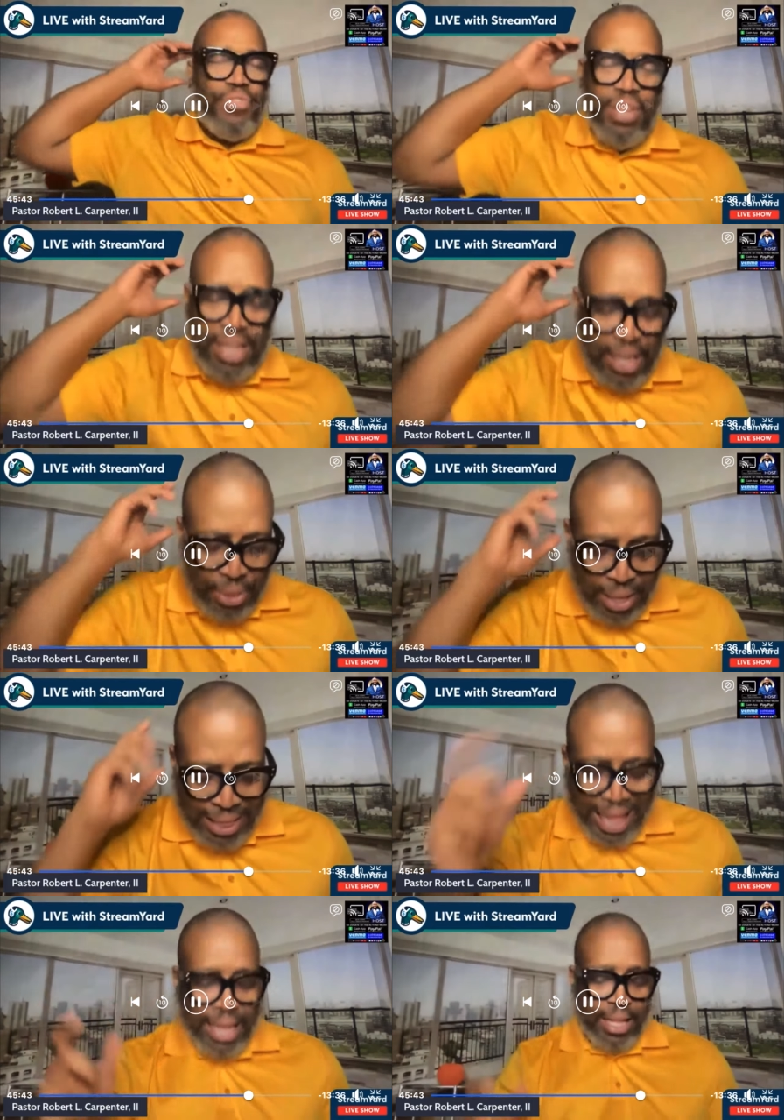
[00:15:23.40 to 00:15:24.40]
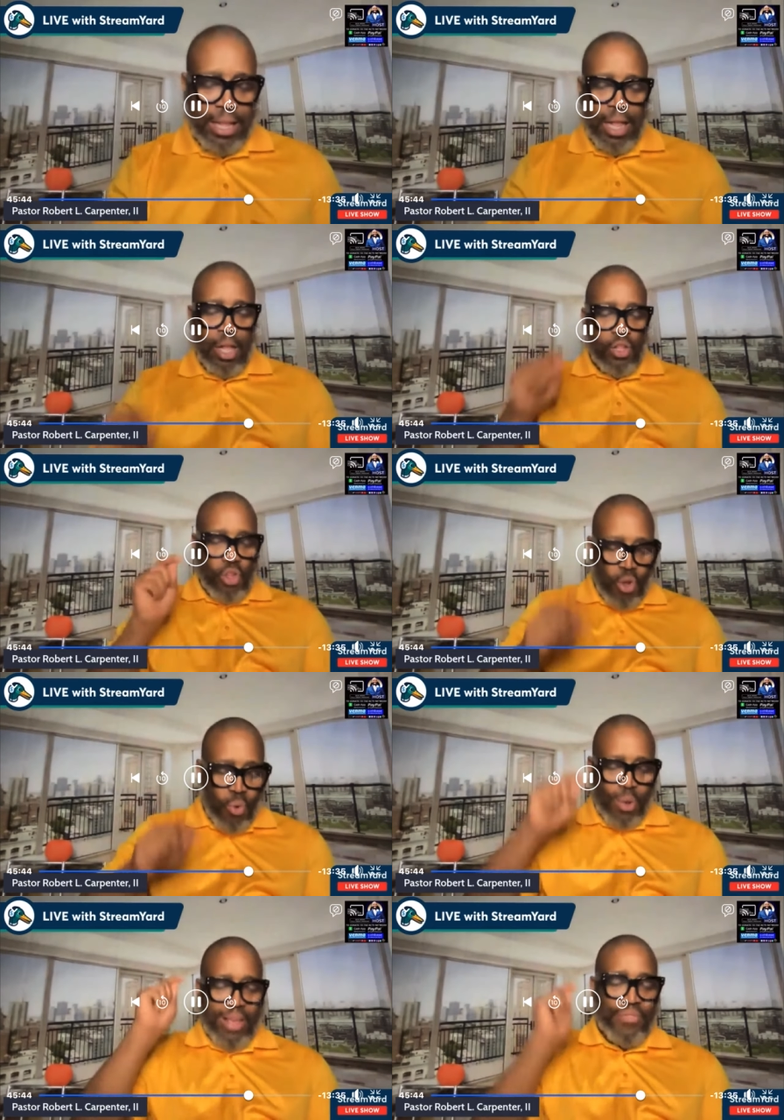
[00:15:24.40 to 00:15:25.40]
seen anything like it.
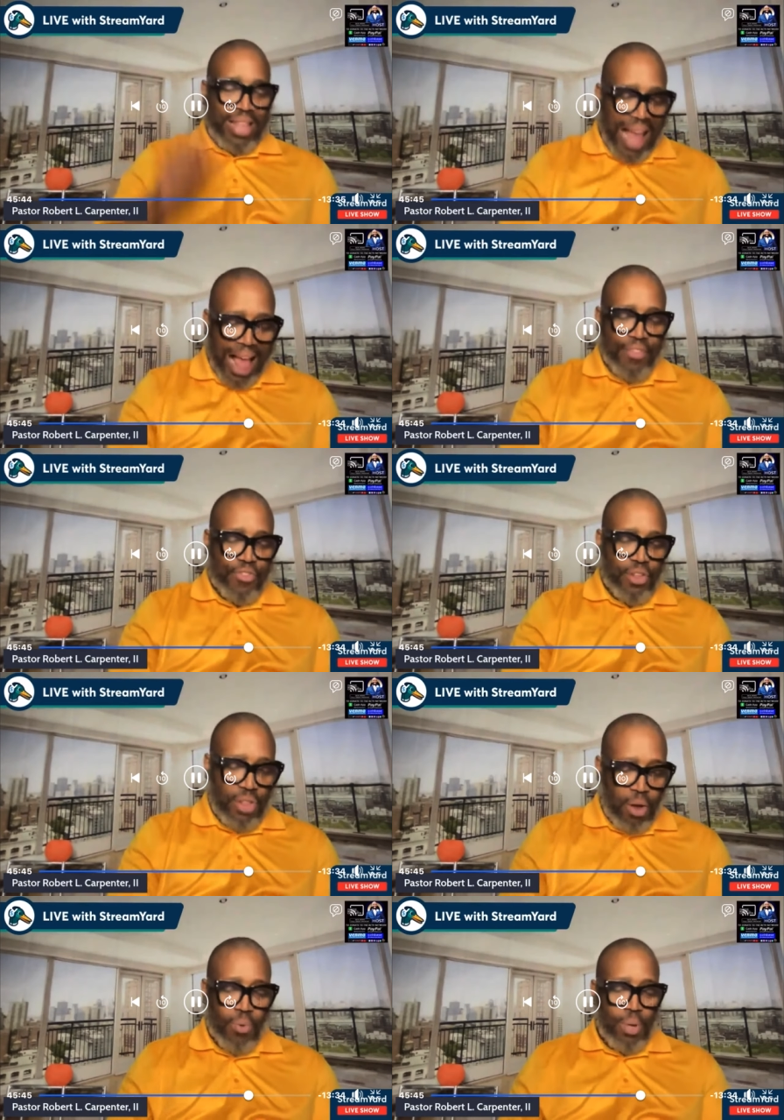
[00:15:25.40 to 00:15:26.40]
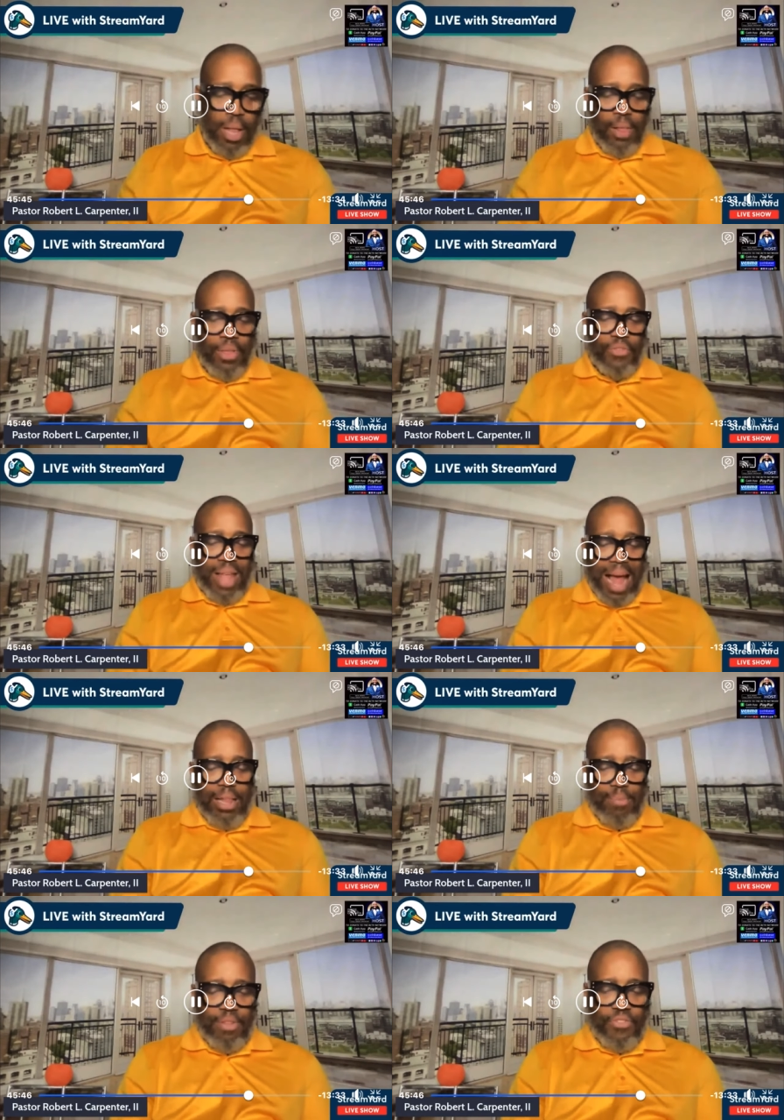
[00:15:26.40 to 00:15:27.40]
You have got to know there's got
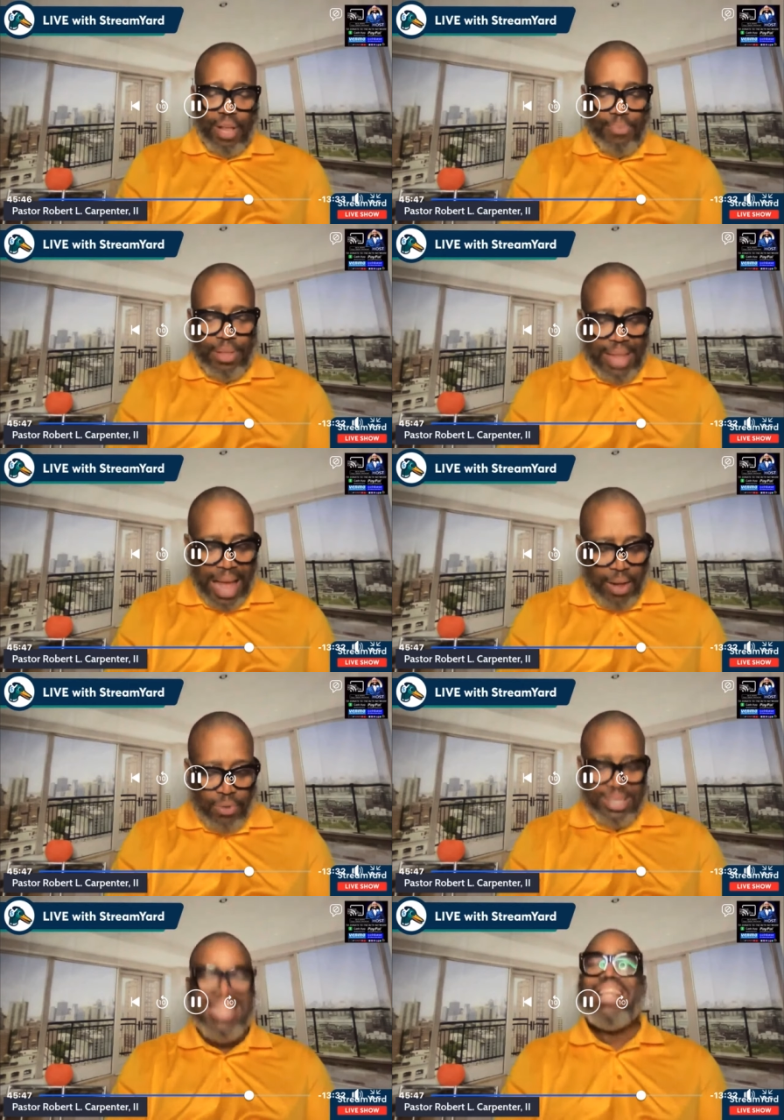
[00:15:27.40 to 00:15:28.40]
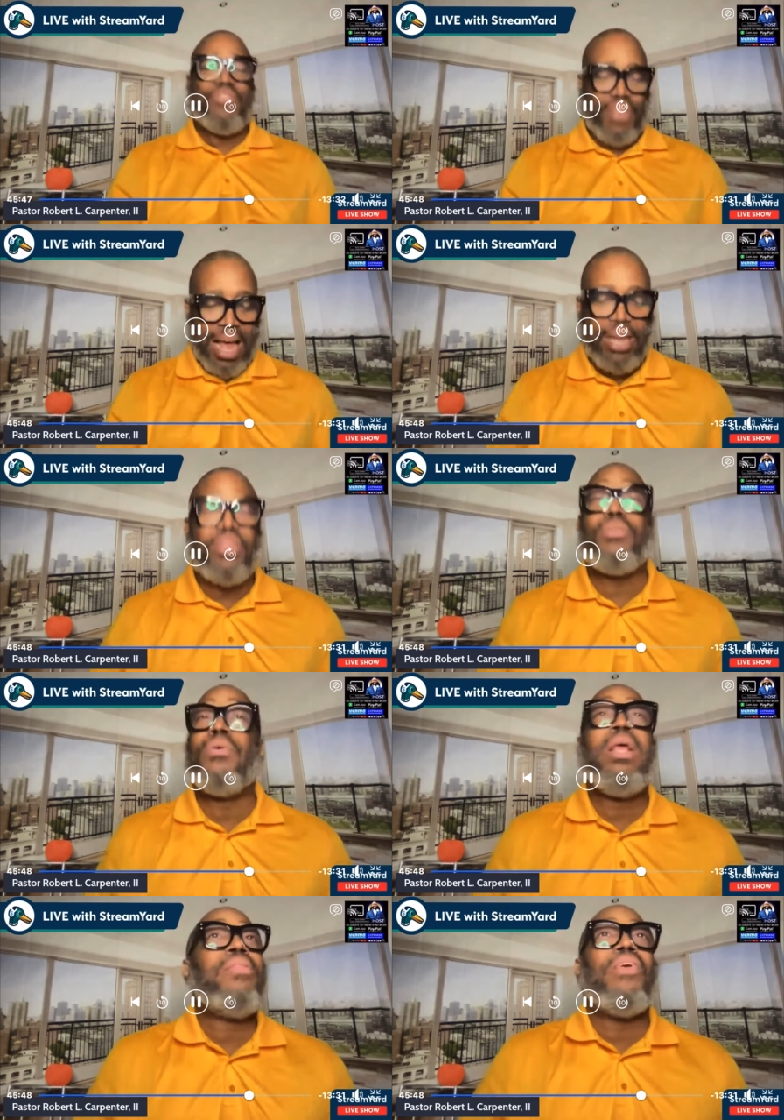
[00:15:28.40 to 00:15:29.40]
to be something down on the inside of
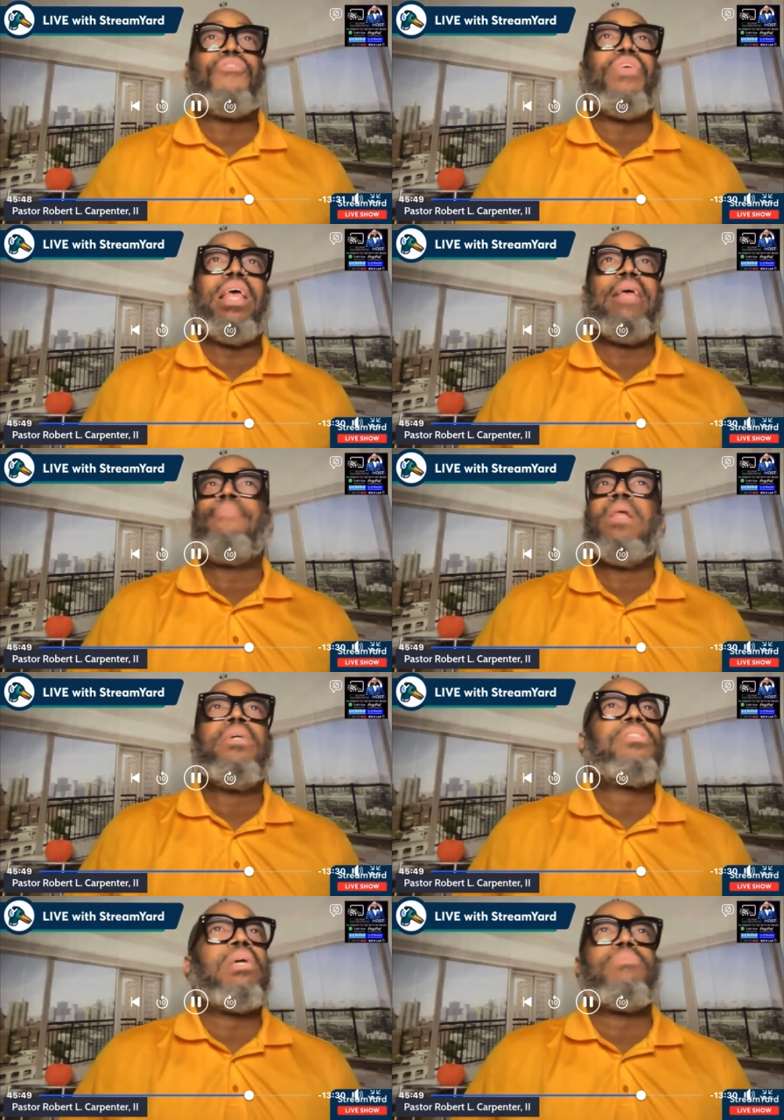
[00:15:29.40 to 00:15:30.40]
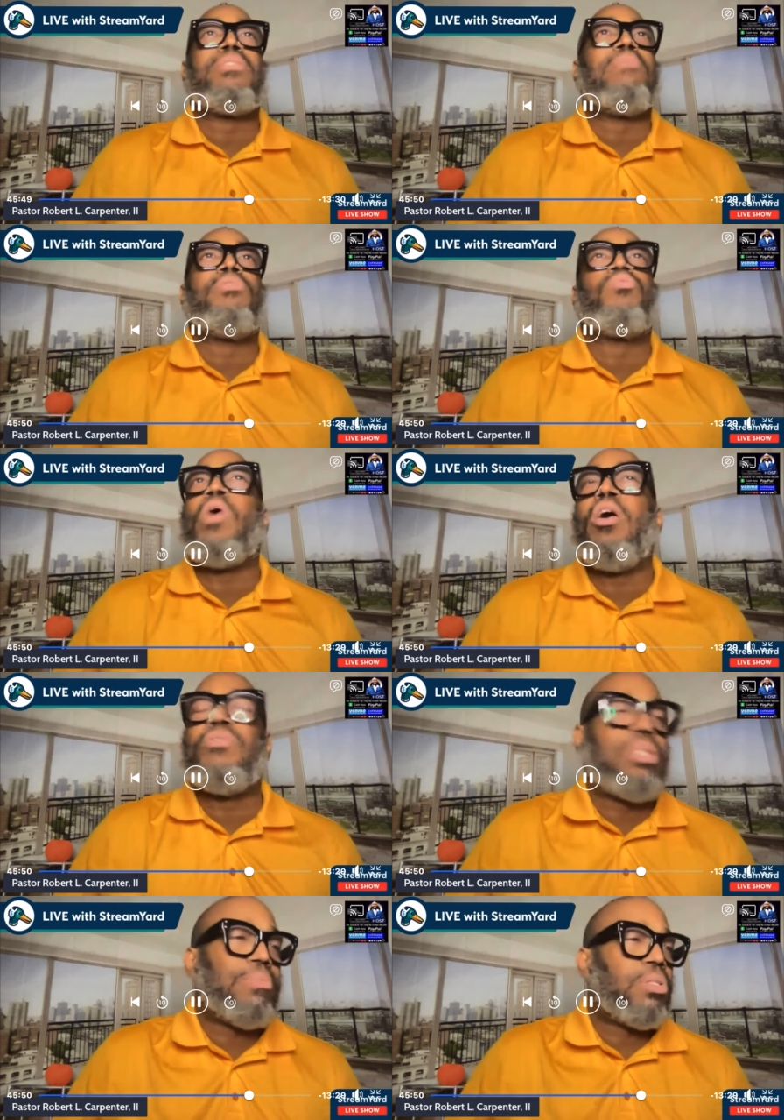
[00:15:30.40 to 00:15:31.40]
you that's saying something, something's
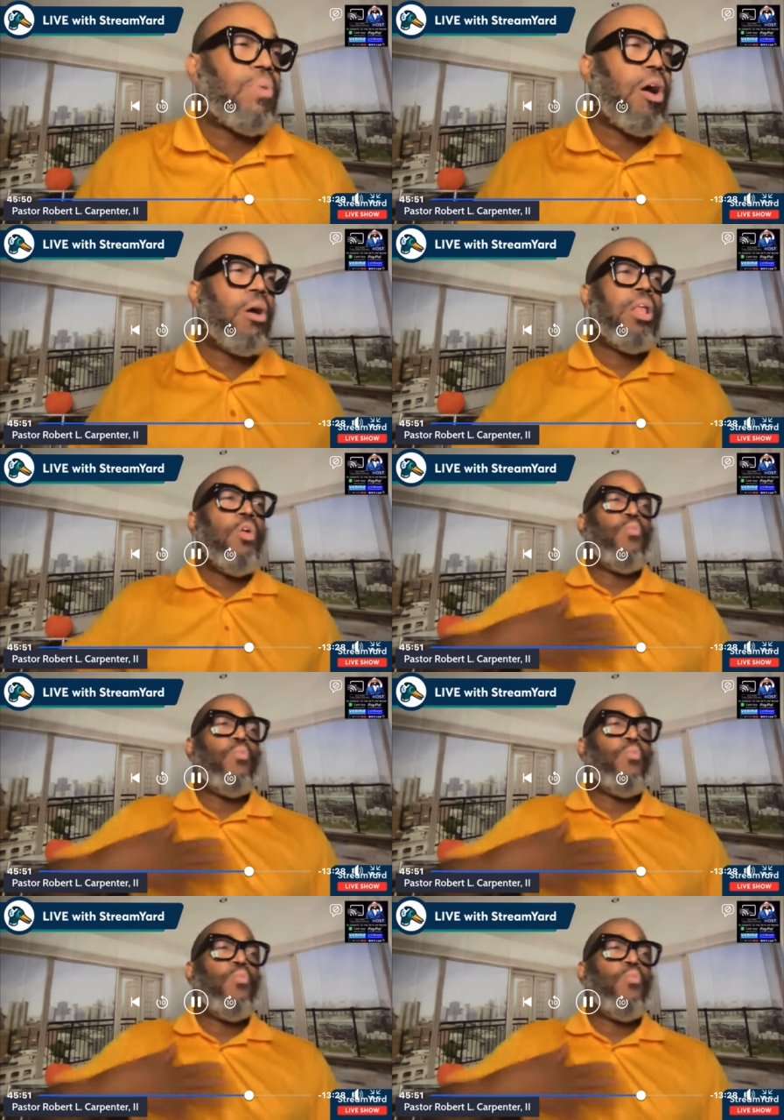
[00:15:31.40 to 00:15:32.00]
wrong, something's wrong.